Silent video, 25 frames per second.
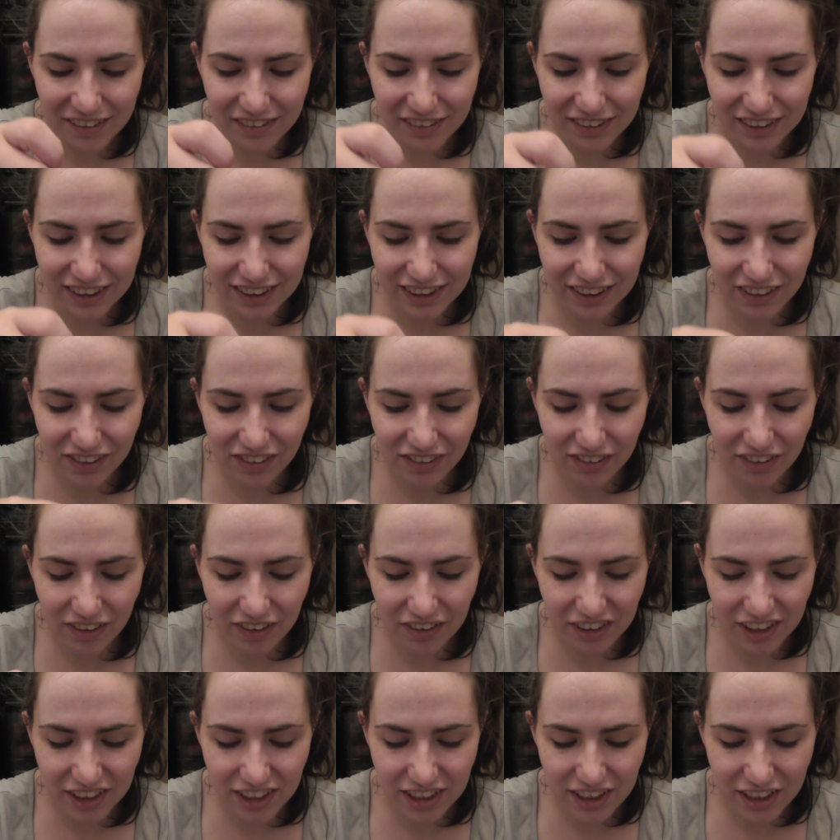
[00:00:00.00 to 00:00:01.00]
So
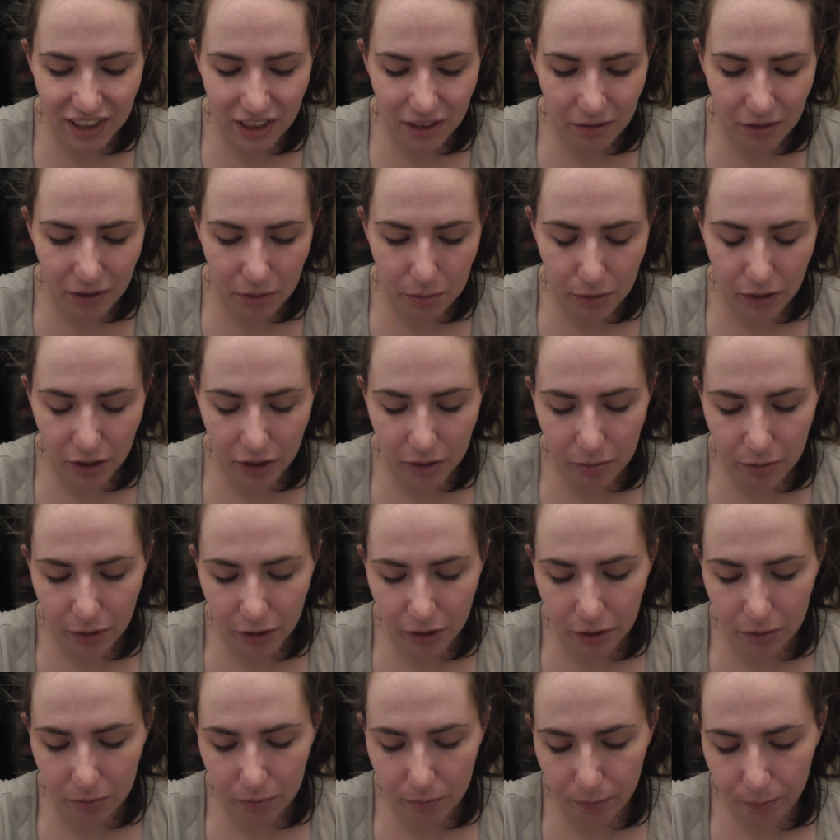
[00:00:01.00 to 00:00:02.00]
I'm gonna start with a
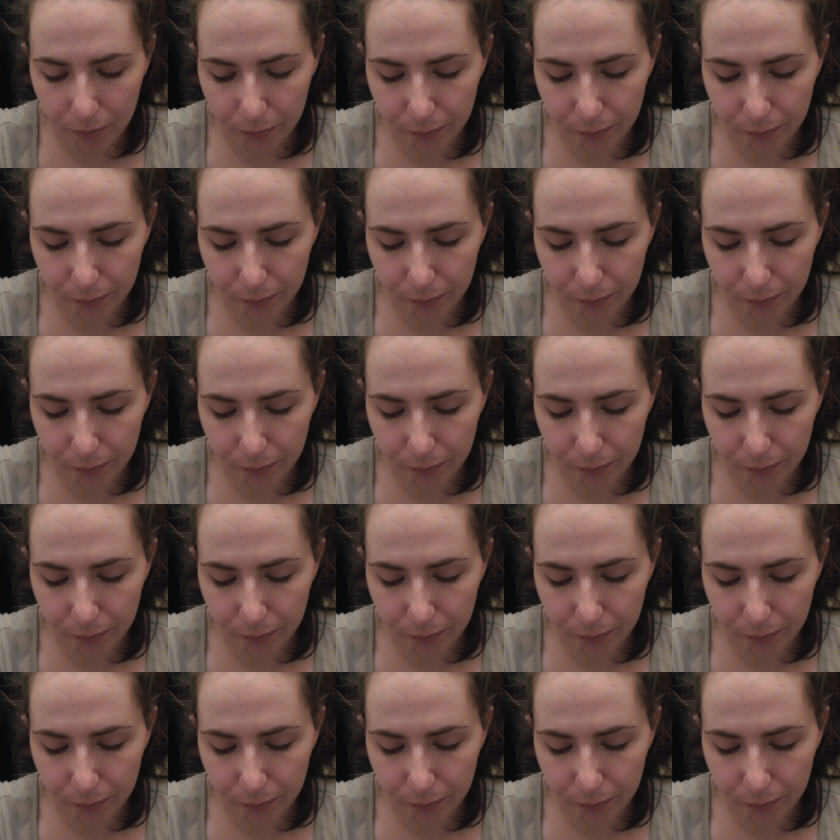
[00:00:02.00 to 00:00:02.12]
primer.